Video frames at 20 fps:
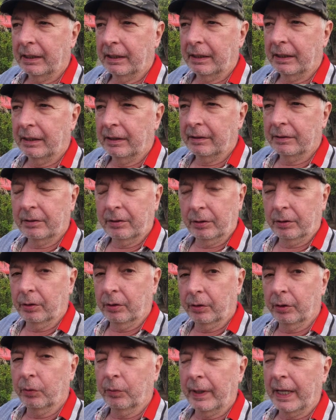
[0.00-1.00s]
to
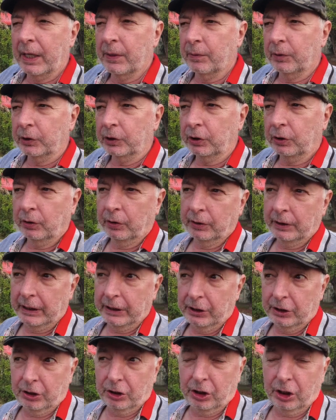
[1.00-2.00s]
go the way it wants to go, and
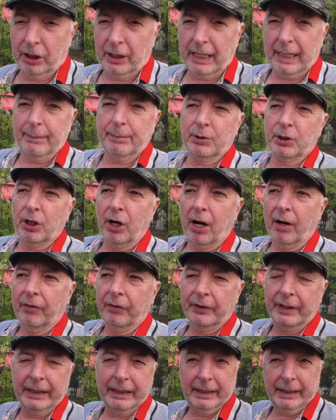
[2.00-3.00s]
it leaps
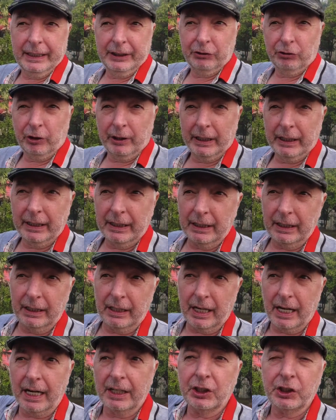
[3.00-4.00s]
off and it literally
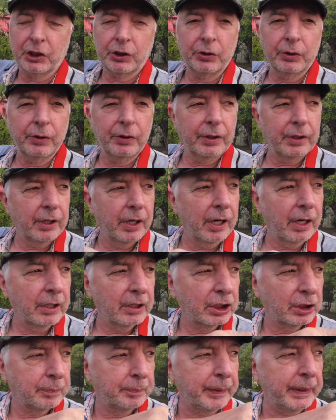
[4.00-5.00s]
glides through the
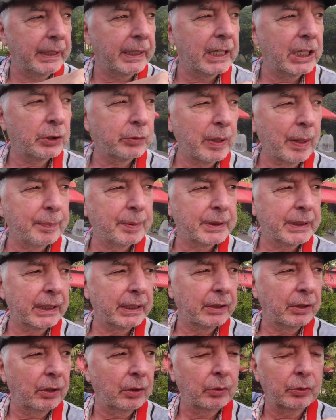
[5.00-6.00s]
earth, spinning its web as
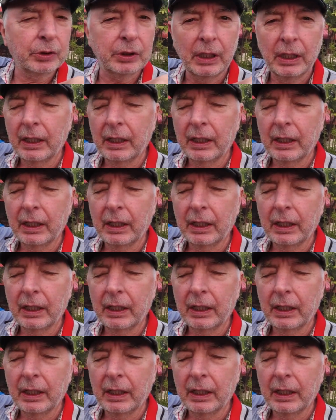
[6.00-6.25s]
it goes,